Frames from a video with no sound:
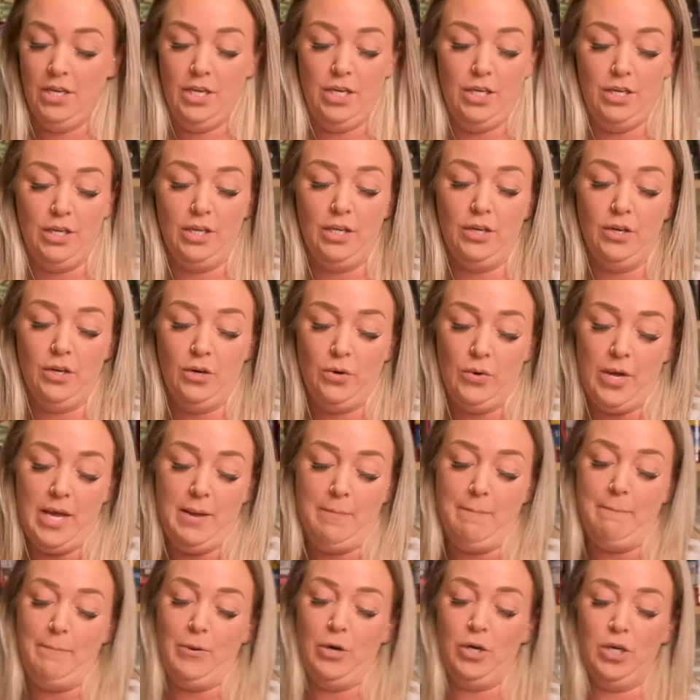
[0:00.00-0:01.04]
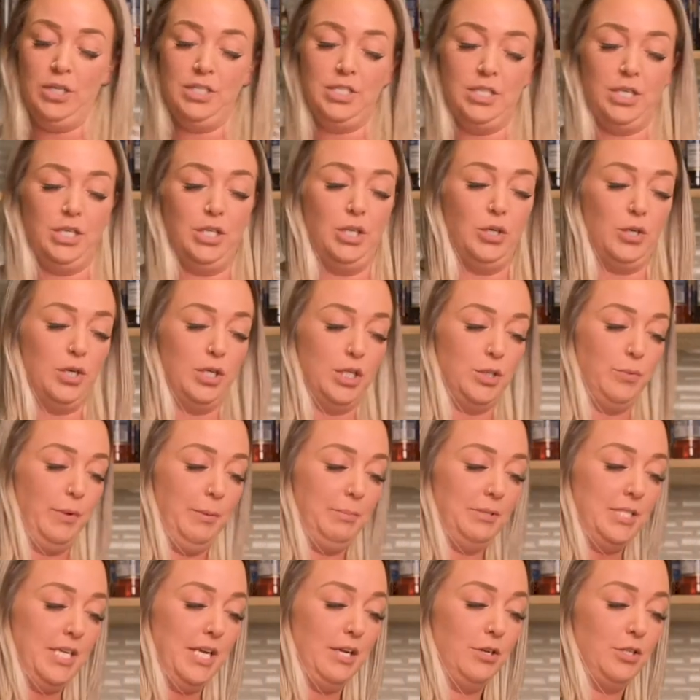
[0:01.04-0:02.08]
You can go and put your sweet
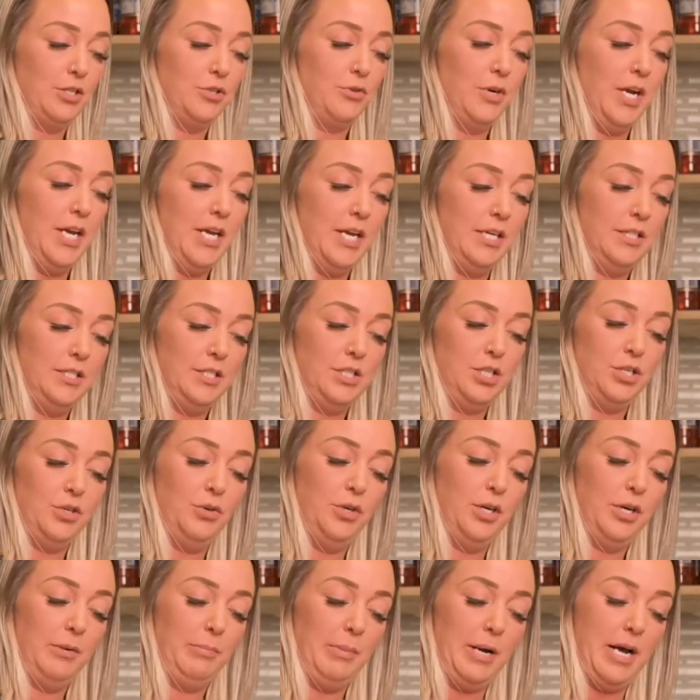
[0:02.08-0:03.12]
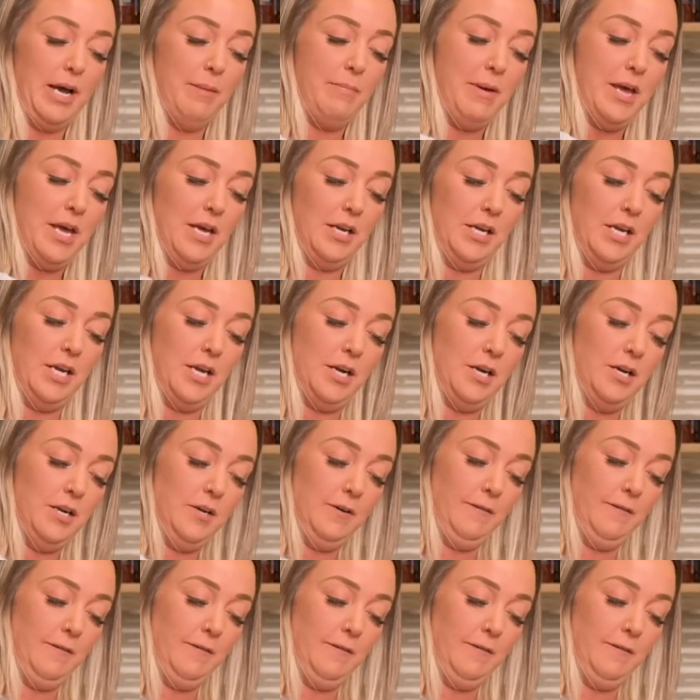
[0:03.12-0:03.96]
potatoes right into your pie pan here.